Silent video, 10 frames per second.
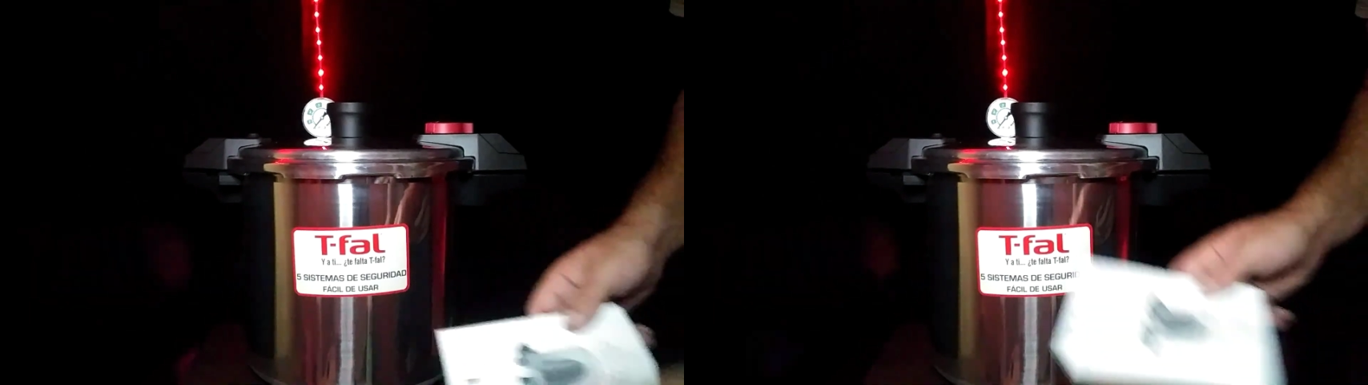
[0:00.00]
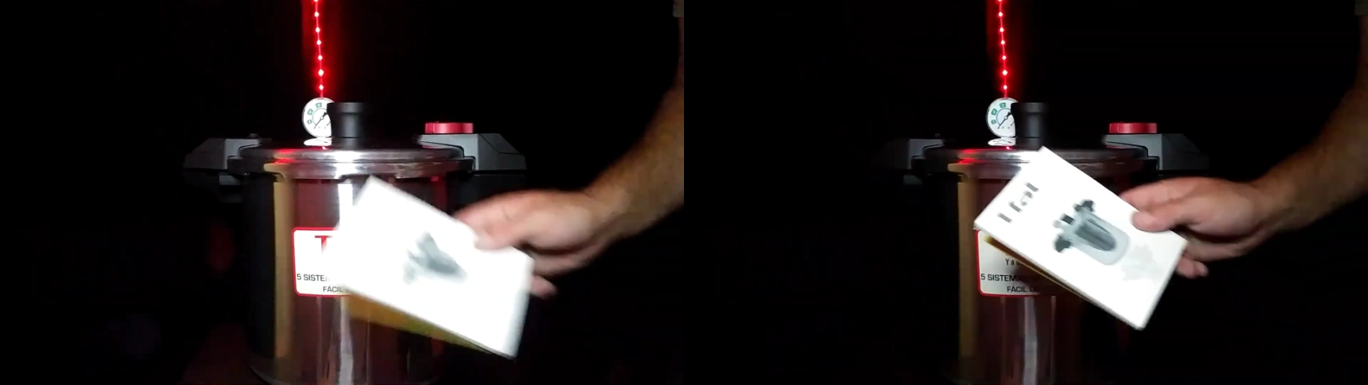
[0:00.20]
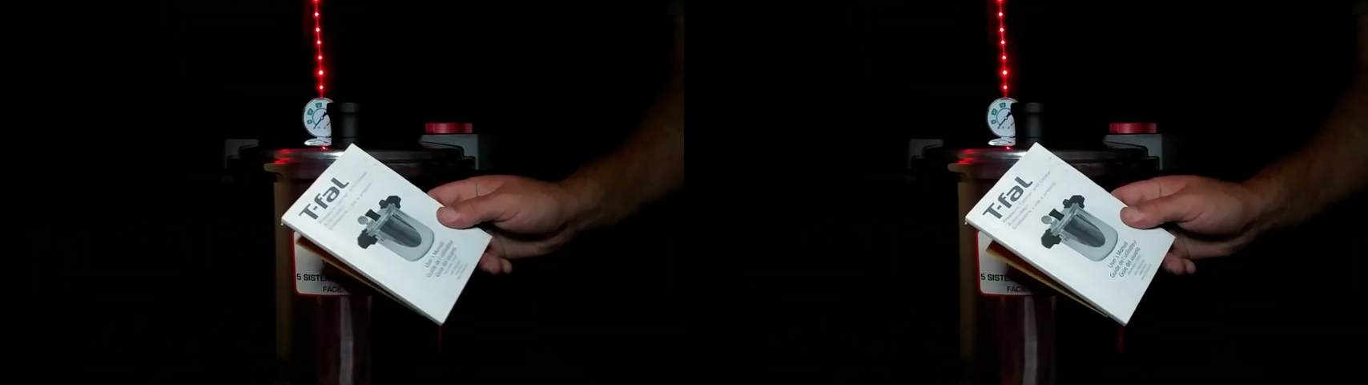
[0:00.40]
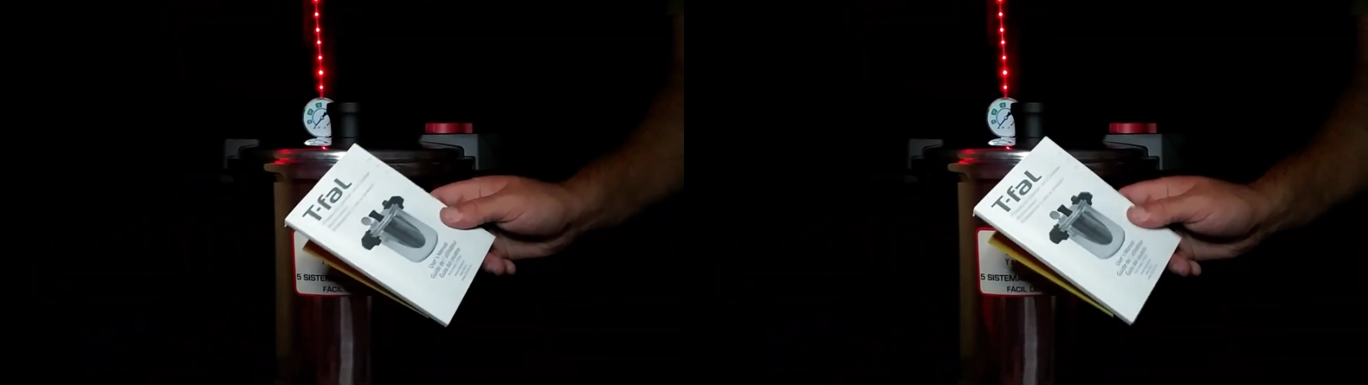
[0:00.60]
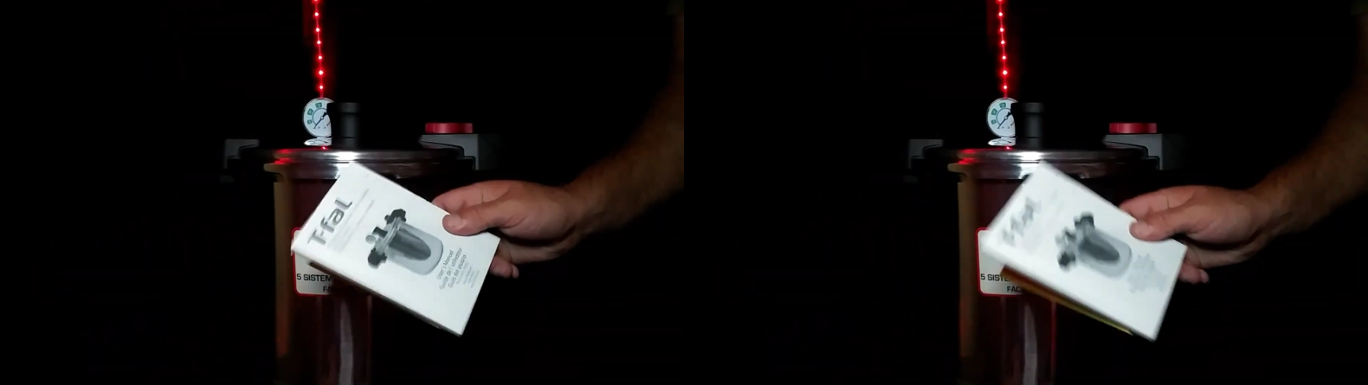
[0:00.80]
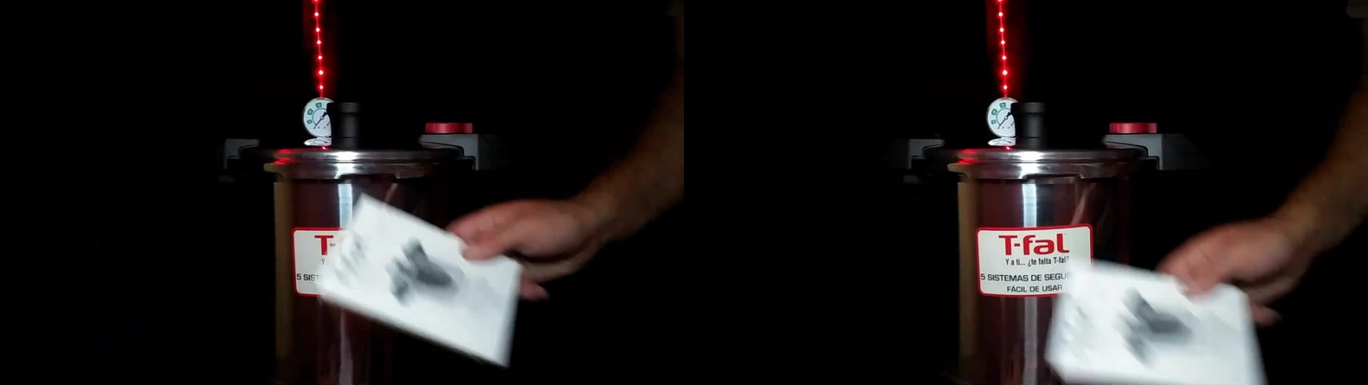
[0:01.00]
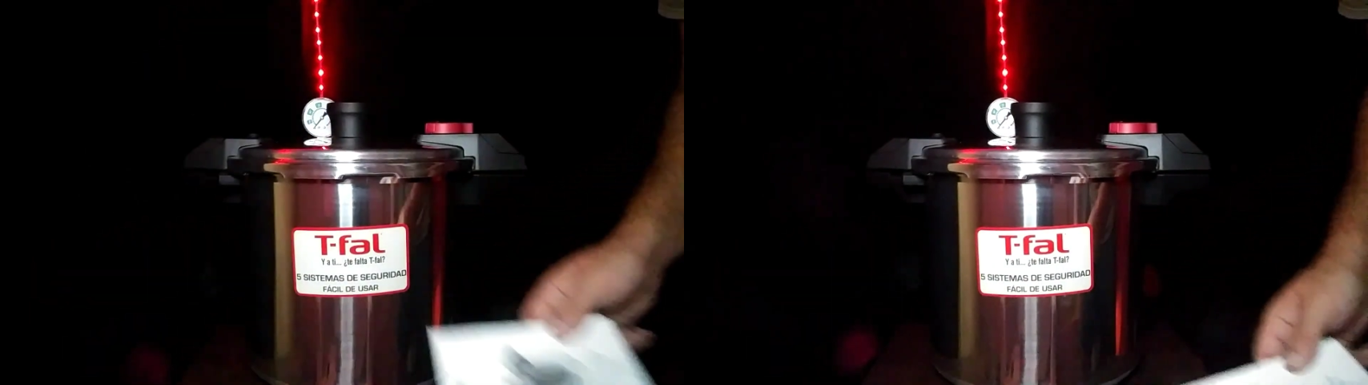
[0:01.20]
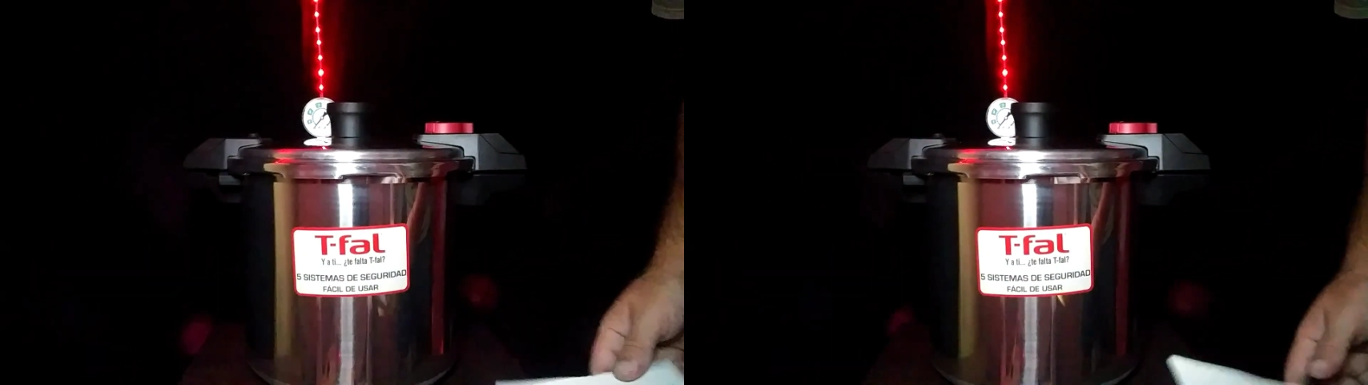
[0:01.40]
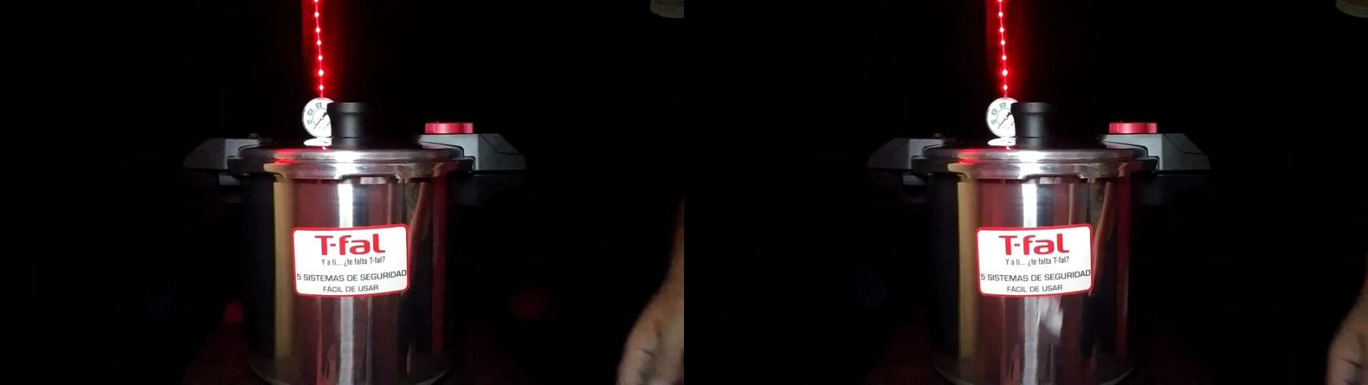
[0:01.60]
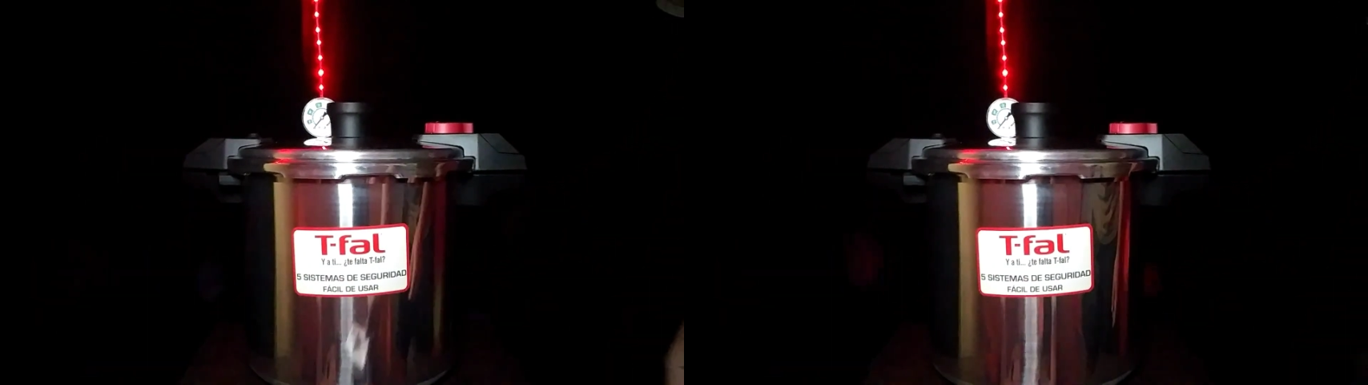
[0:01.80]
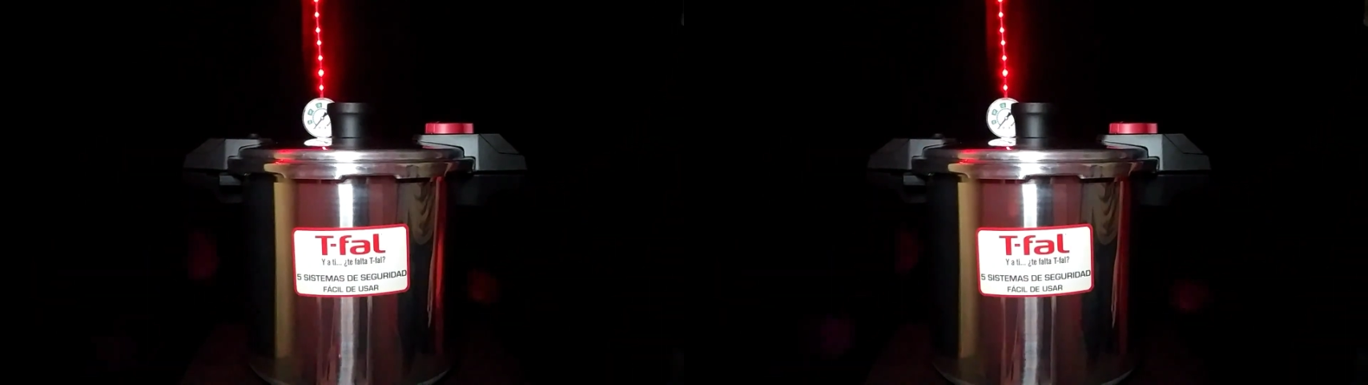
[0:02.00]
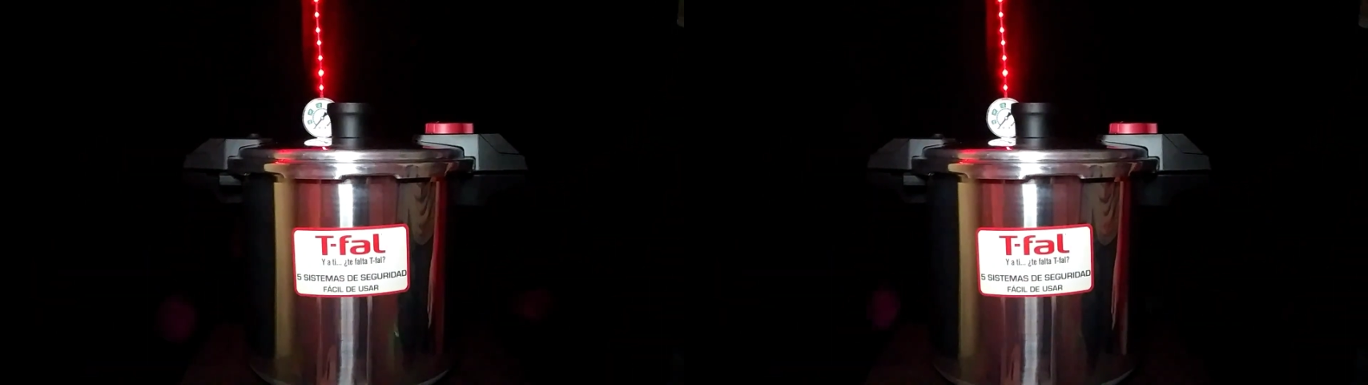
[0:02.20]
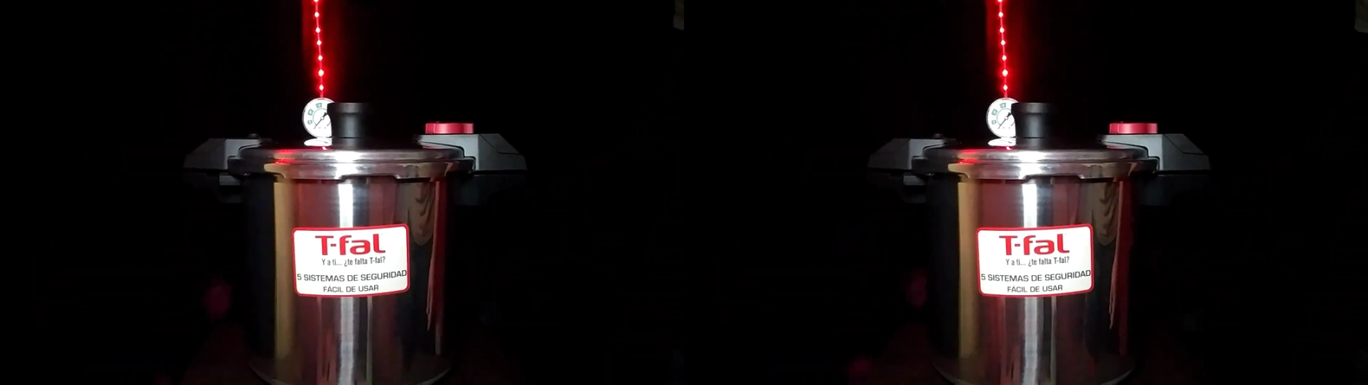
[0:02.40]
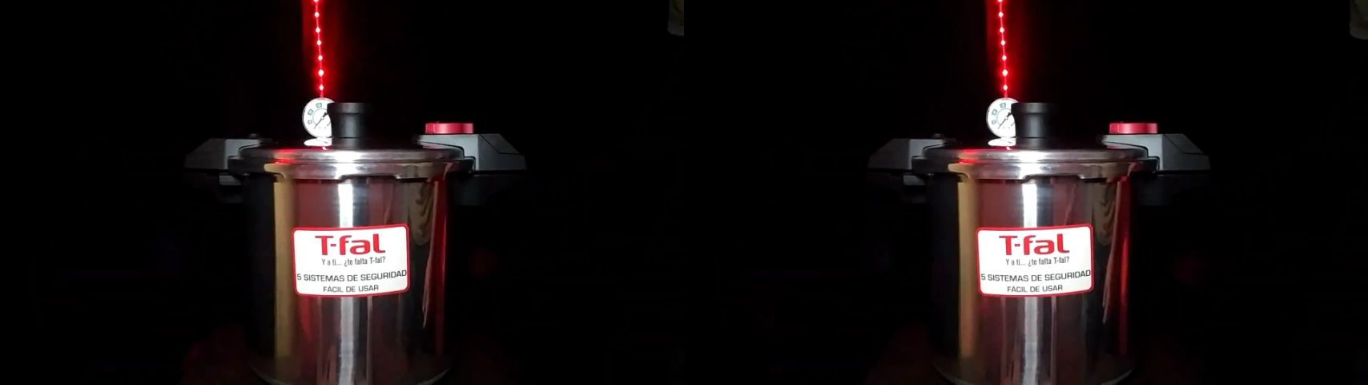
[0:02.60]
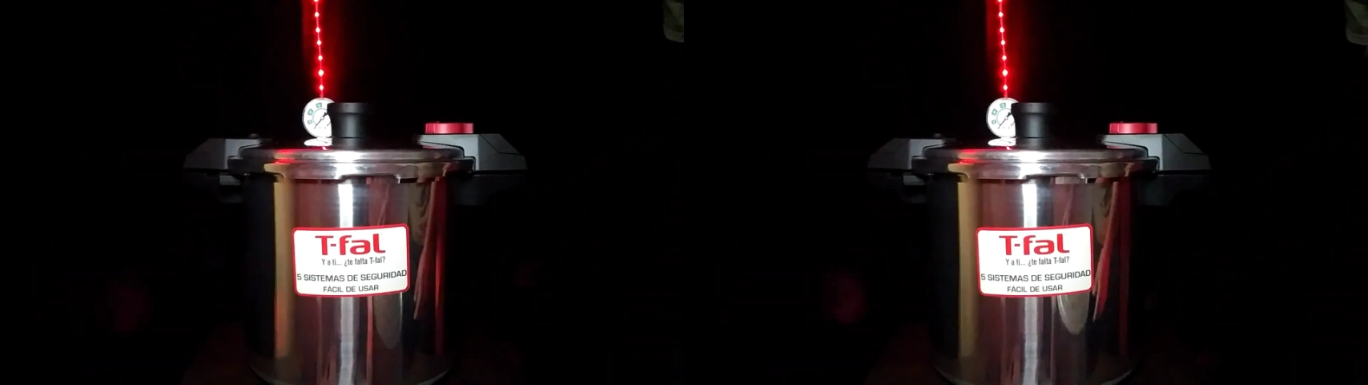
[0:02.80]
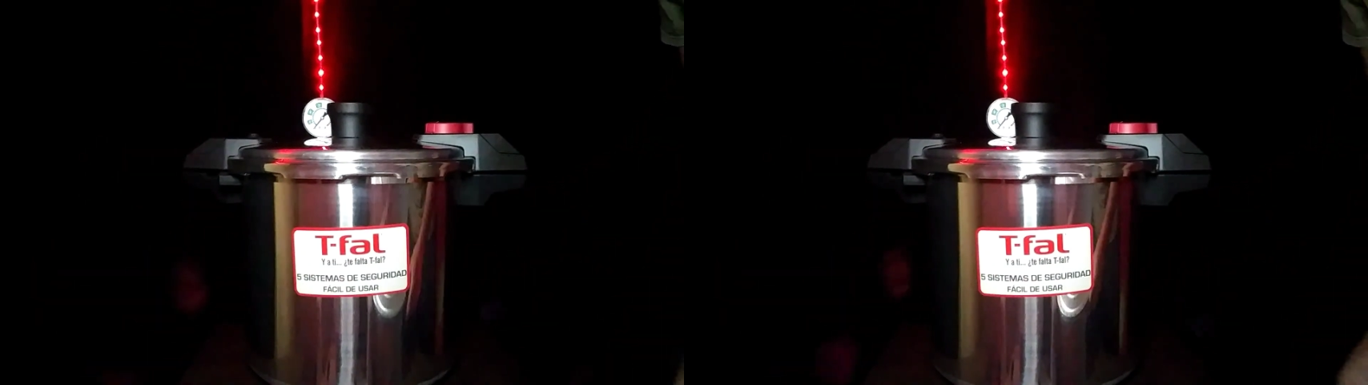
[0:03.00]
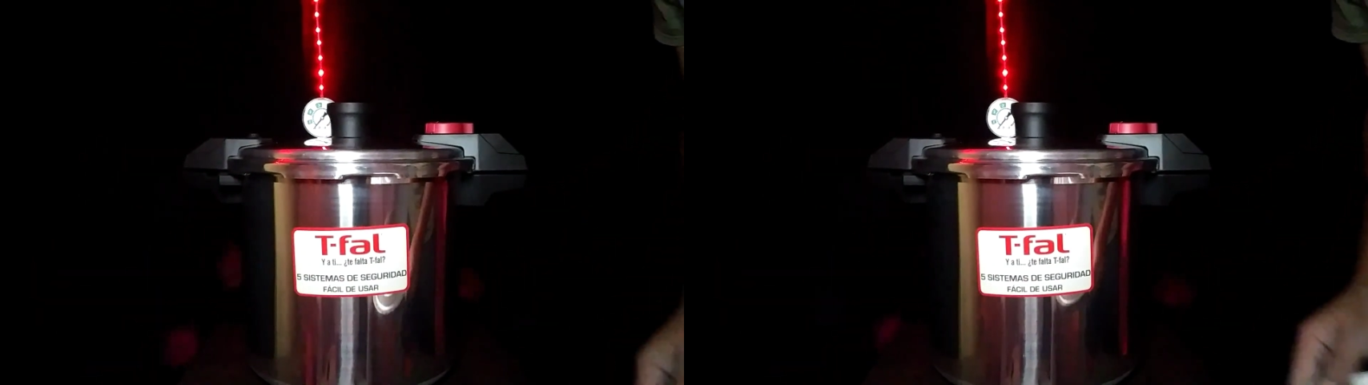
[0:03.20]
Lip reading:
(no speaker visible)